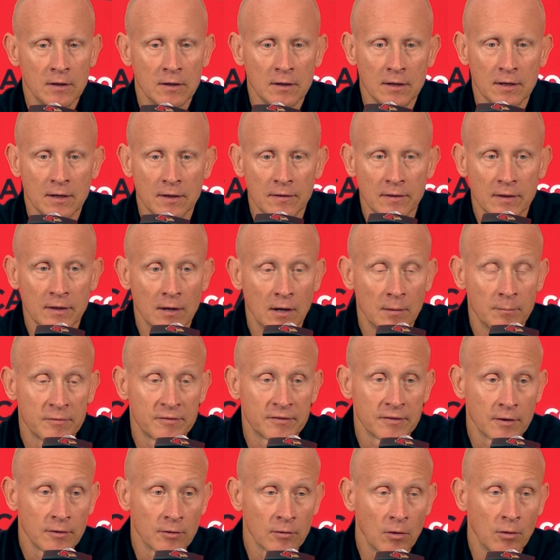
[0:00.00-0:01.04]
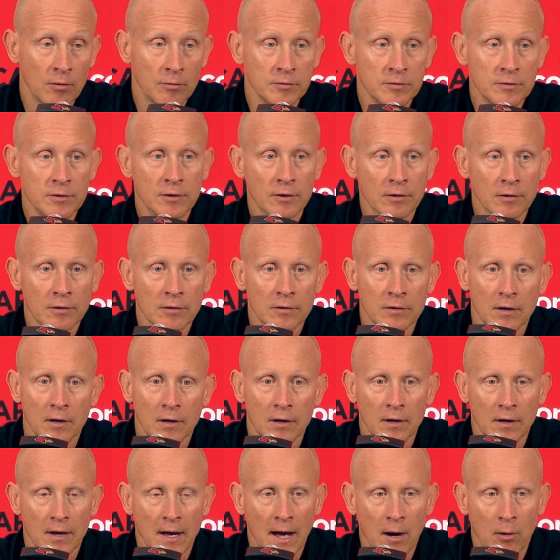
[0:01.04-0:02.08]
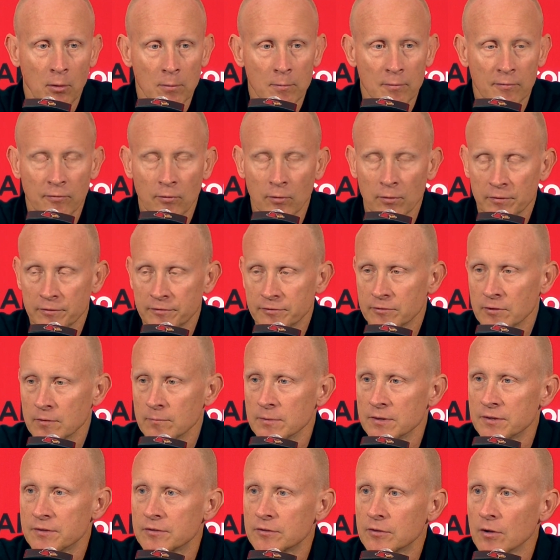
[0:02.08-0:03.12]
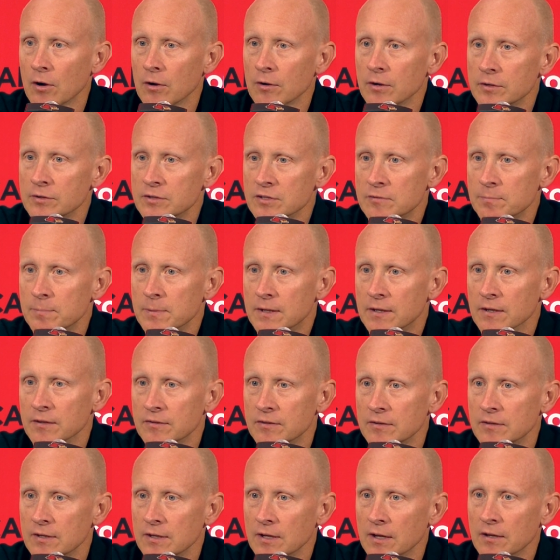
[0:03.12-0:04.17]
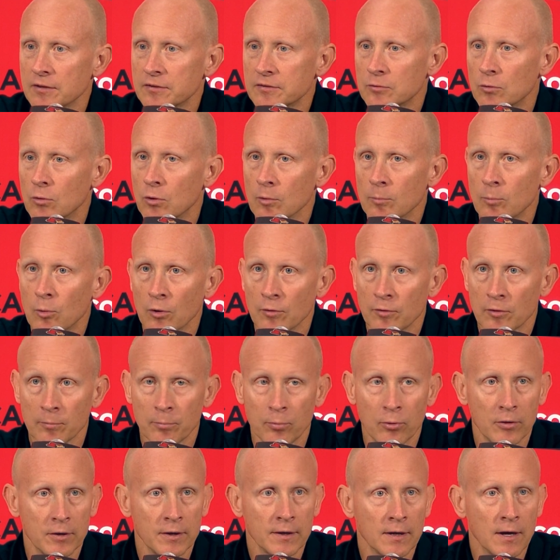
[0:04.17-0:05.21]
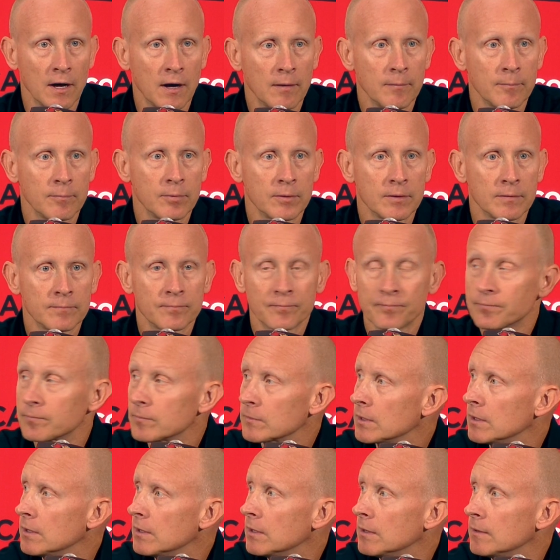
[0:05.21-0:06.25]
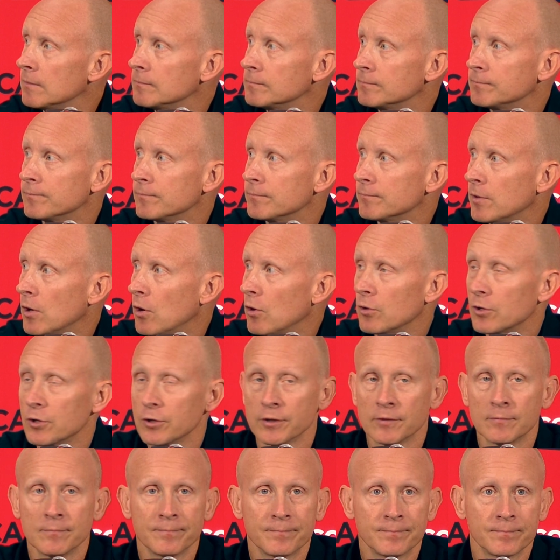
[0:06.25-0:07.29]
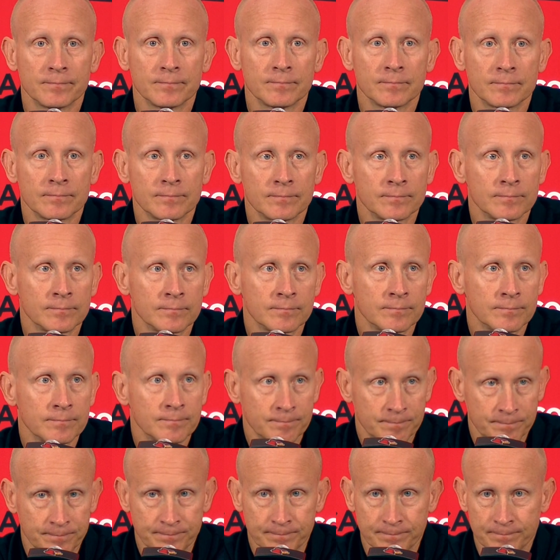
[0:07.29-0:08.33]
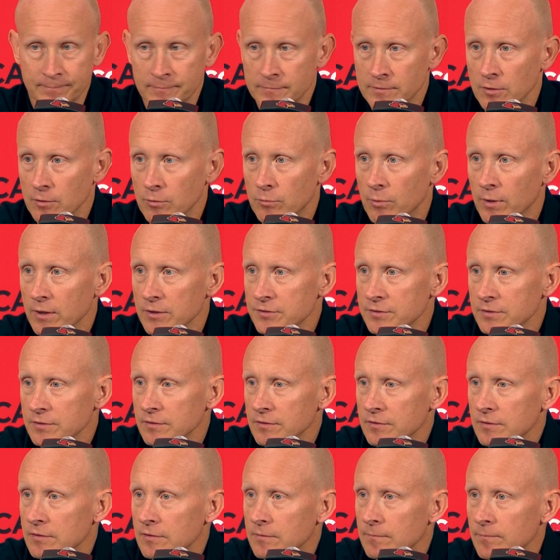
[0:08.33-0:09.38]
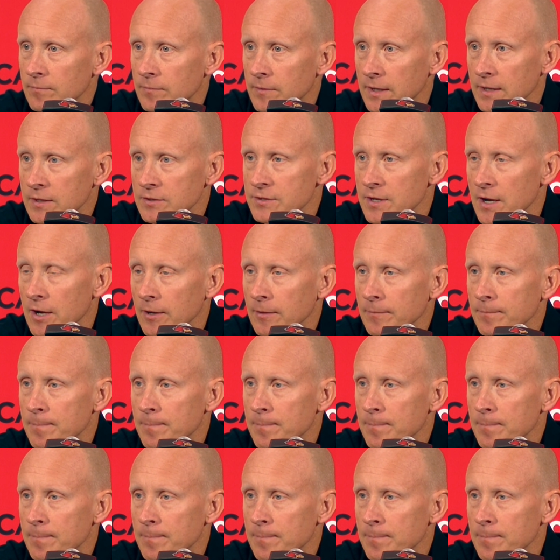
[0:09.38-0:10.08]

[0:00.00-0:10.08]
in the Yum Center all year, hour before the scrimmage started, just because of the scoreboard they're putting up. But all good. So questions? Hey, Jerry.